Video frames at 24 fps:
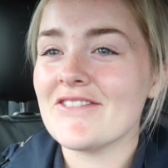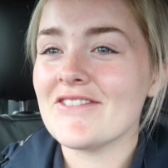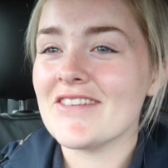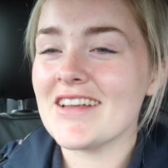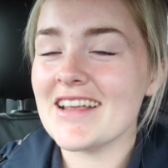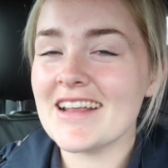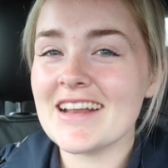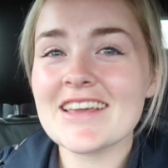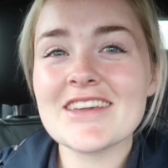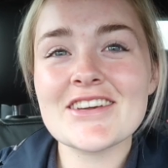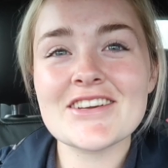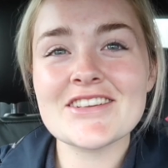
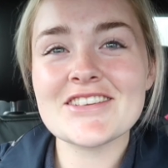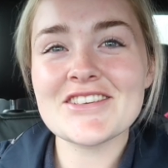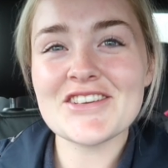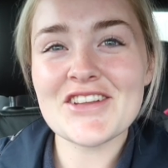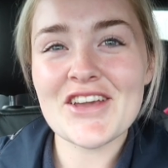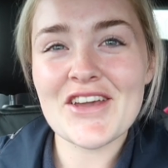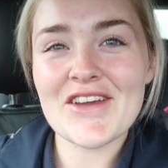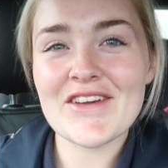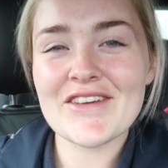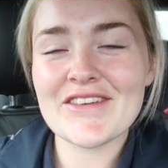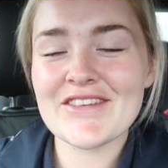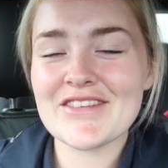Really good
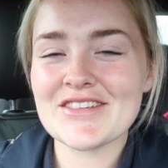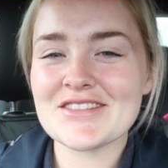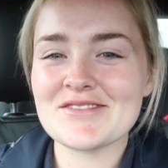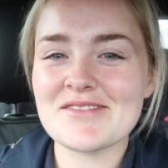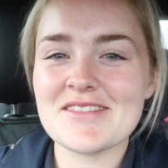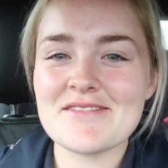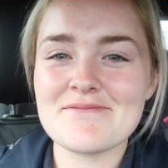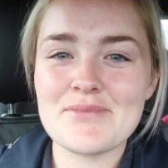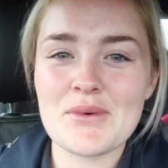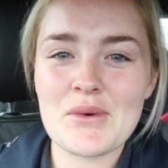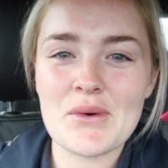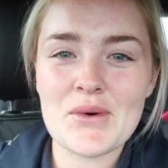news.
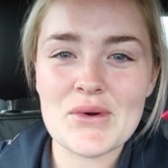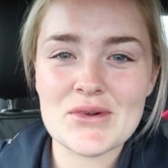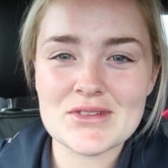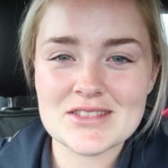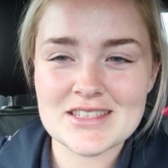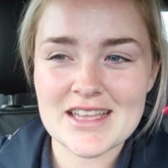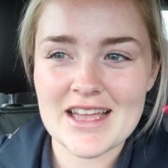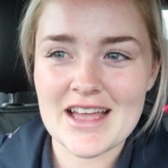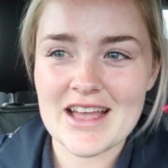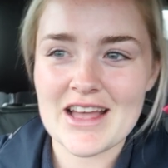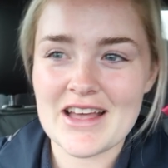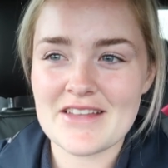We've
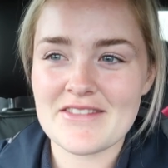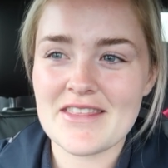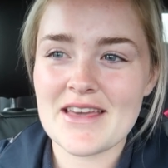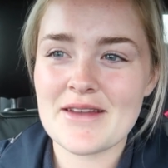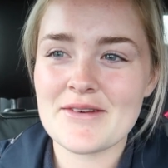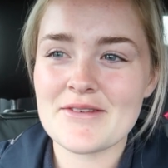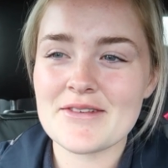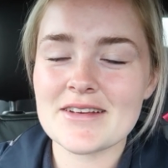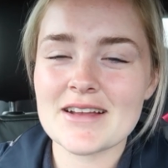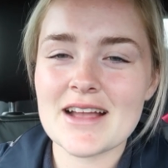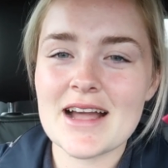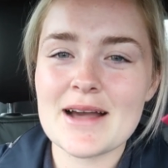bought her.
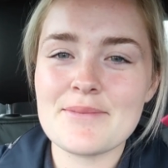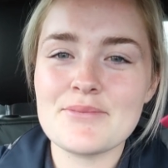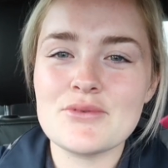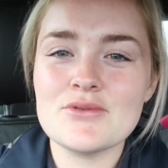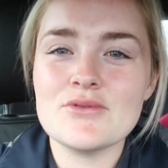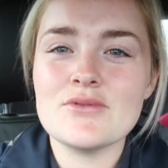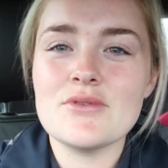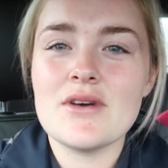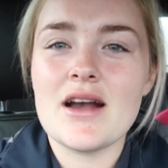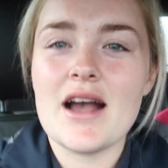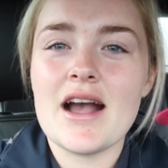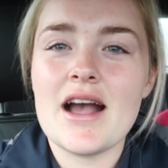There were a
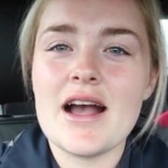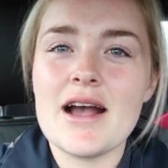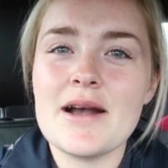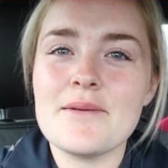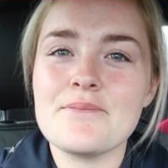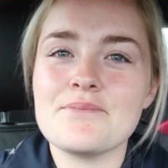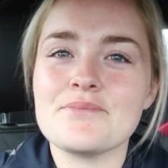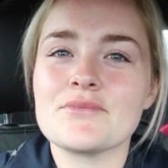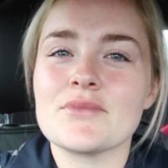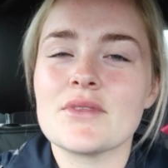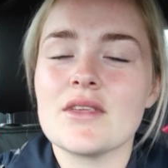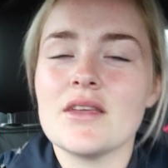couple
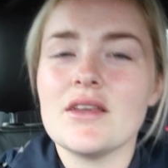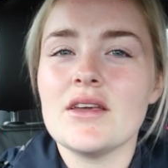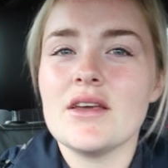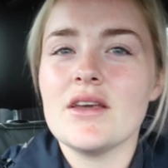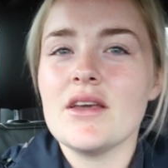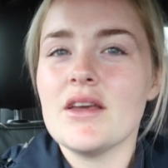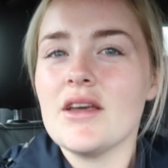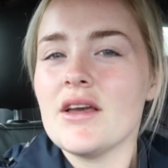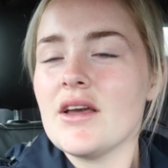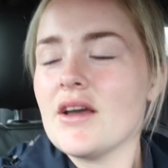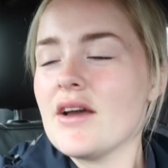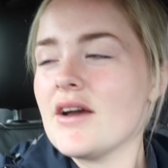
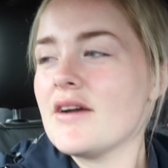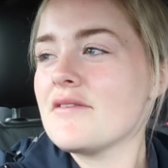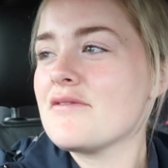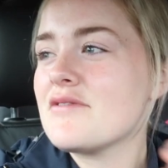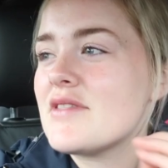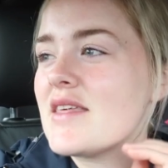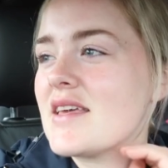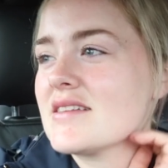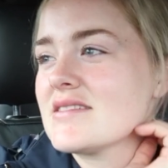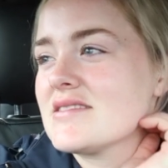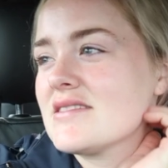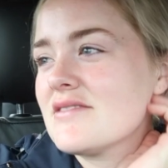of
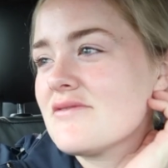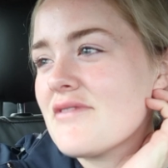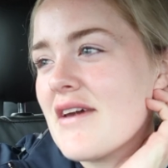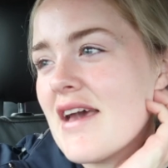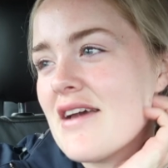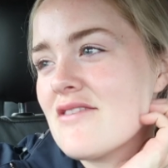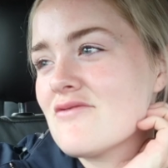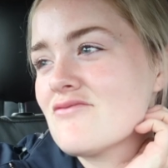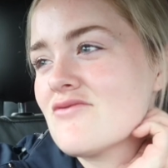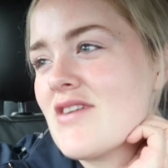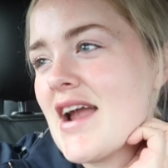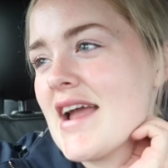things the
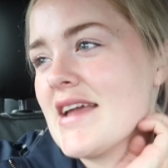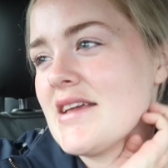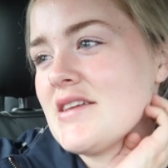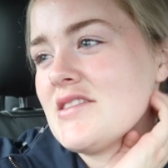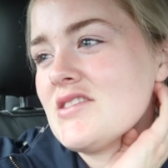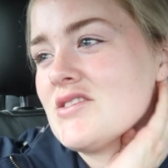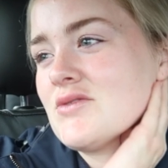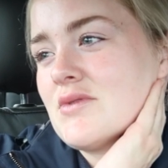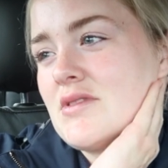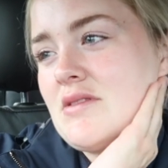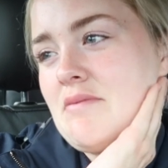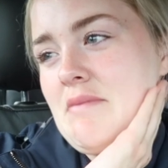vet
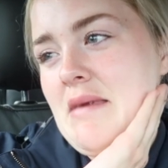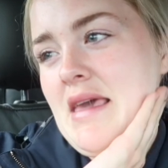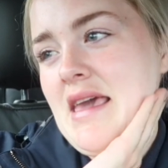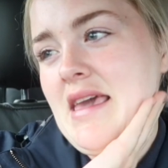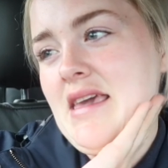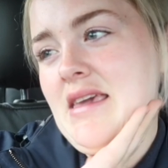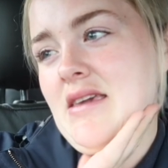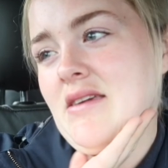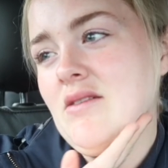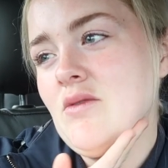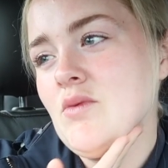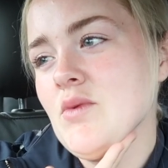raised with
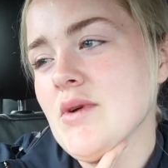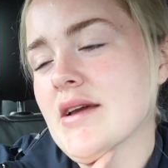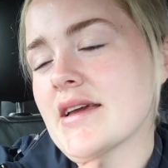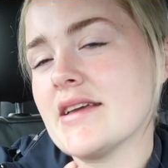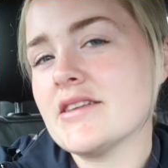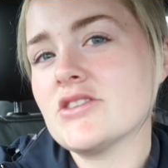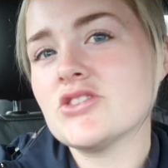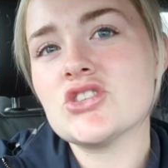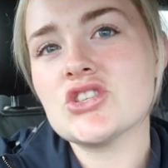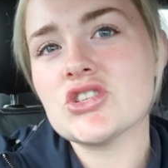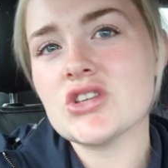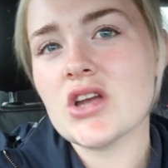me,
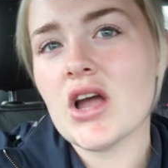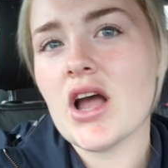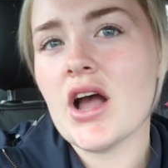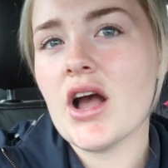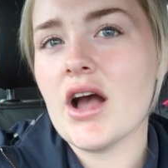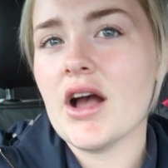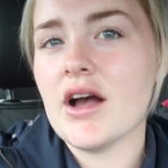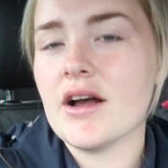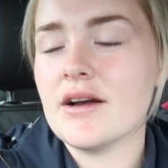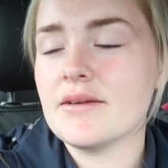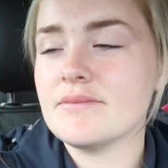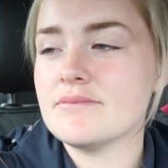which
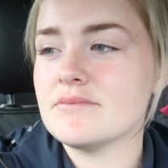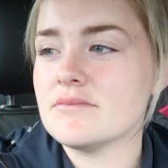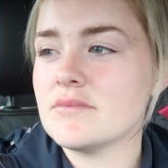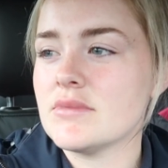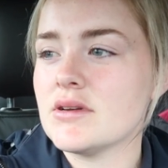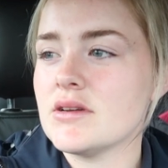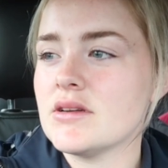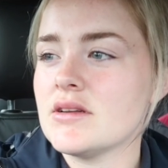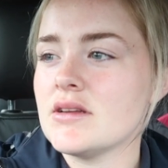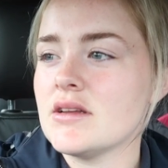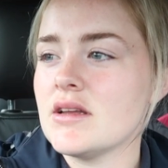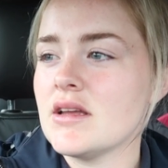
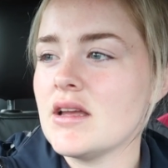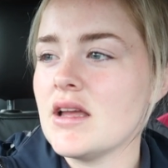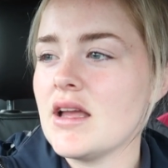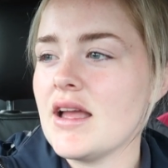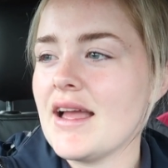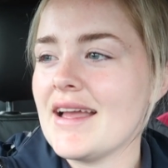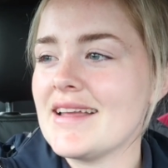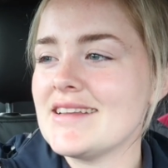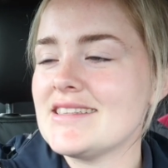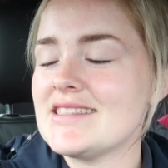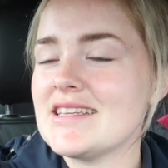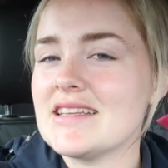
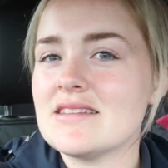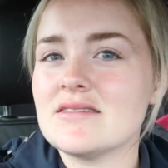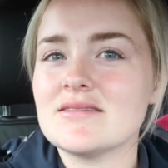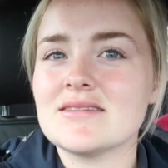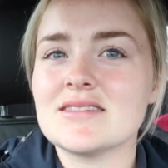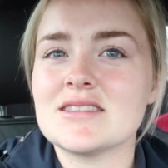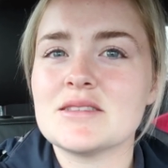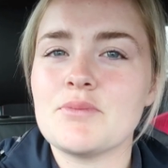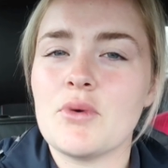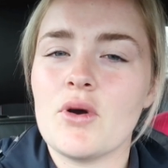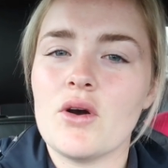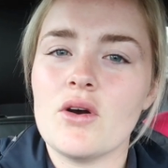
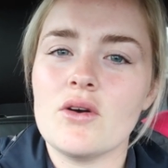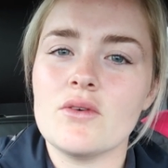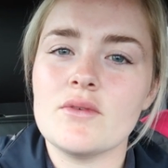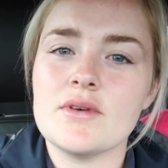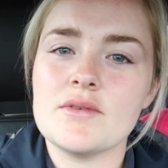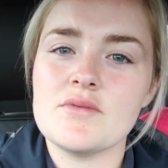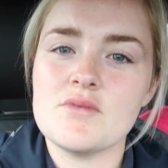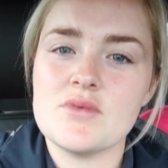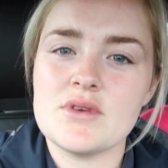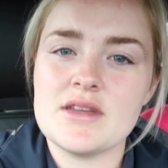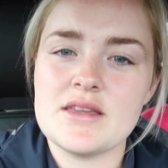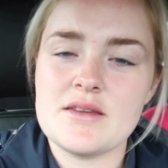didn't spot
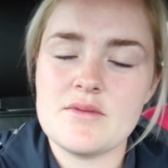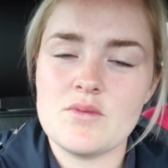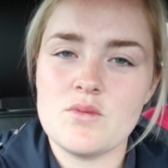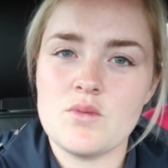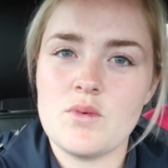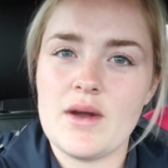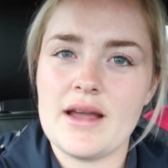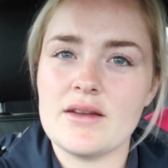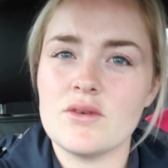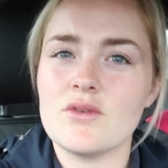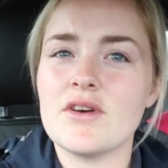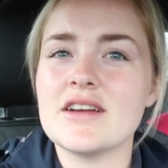when we
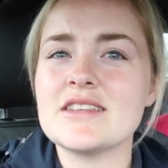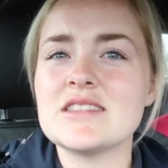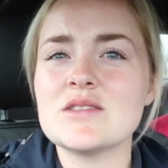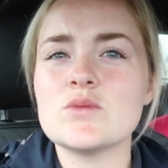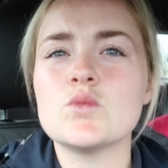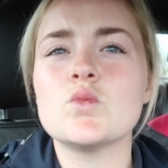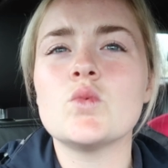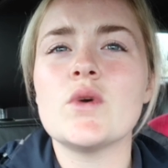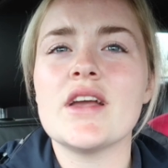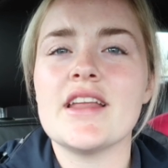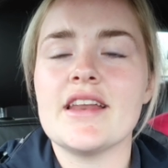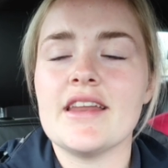went, or I
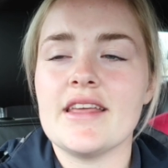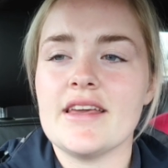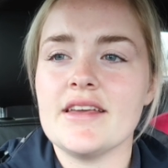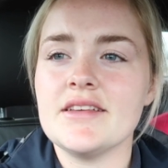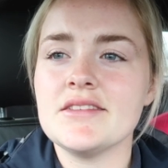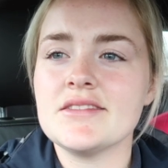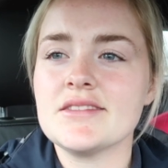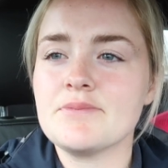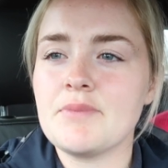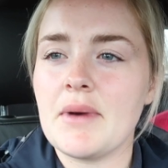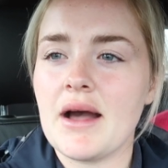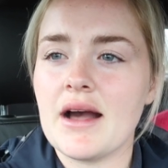didn't
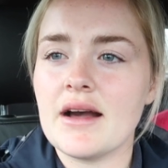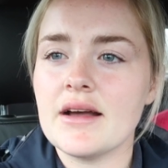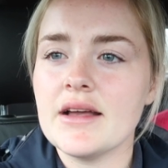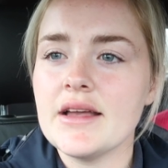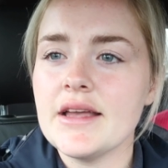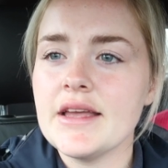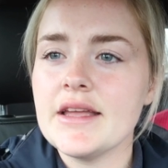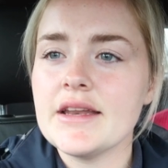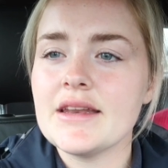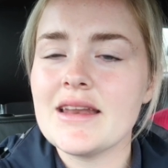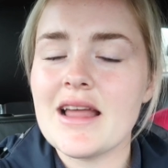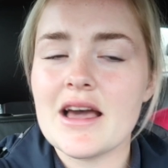witness, but
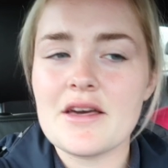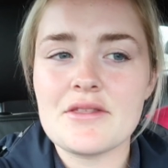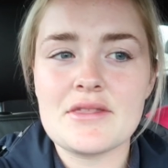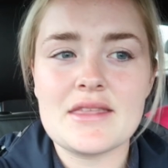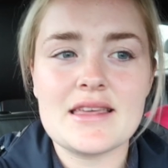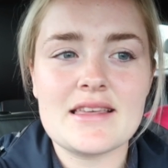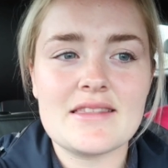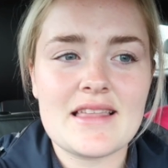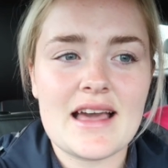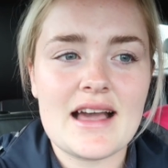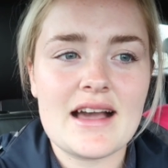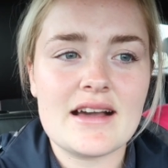
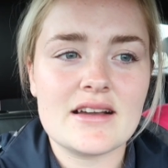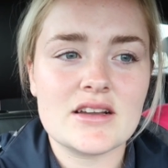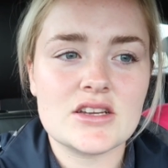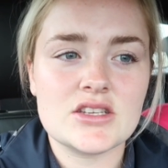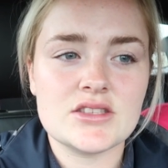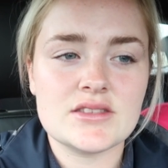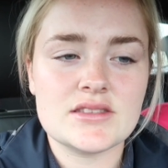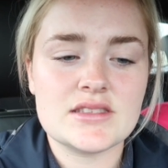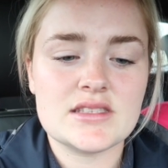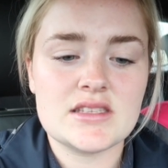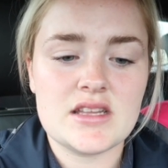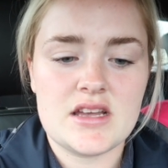nothing that
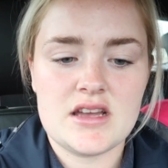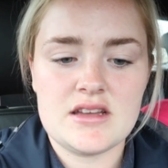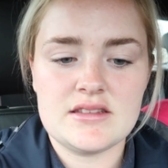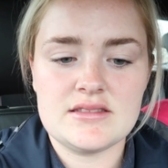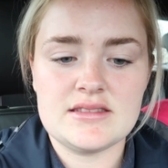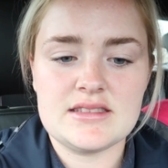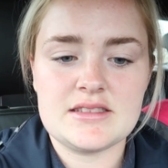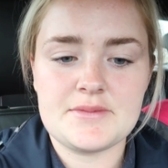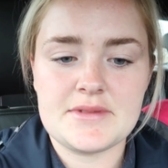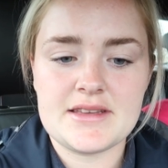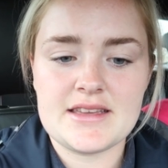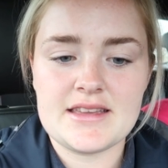
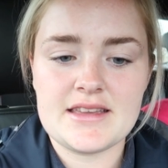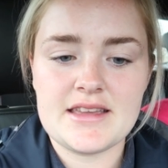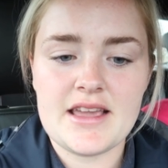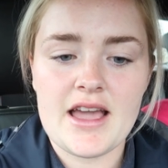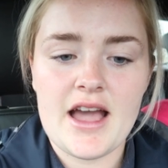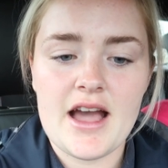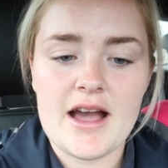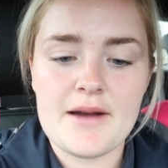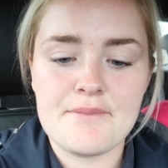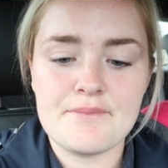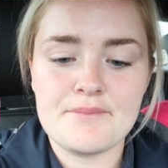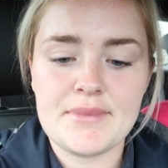concerns me.
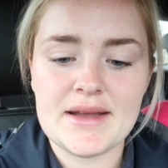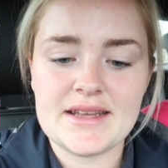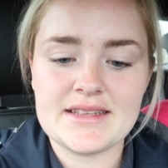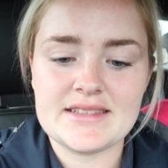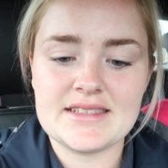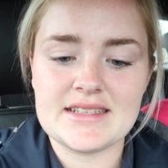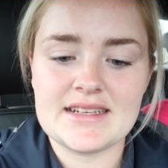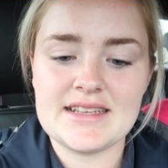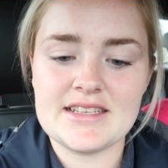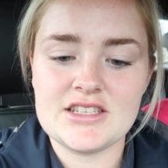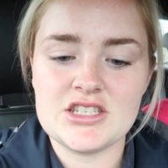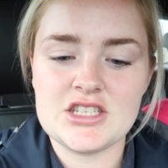
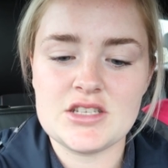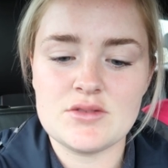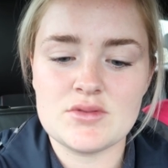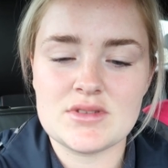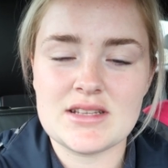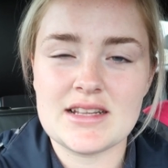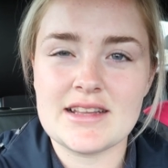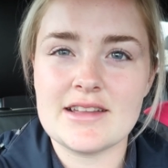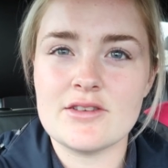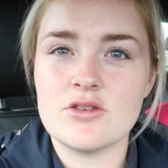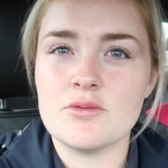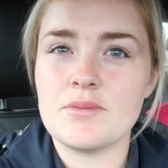Basically she
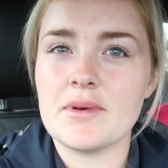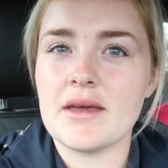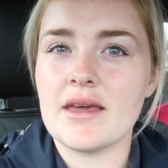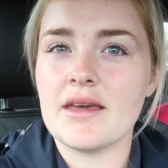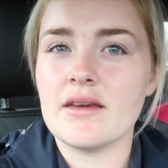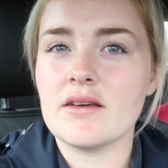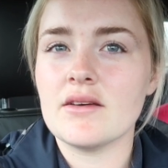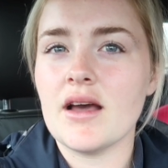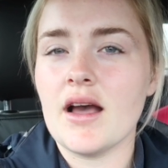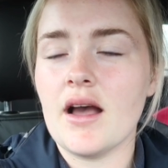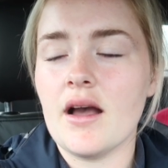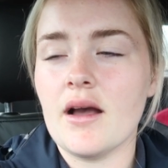was a little
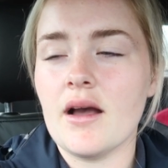bit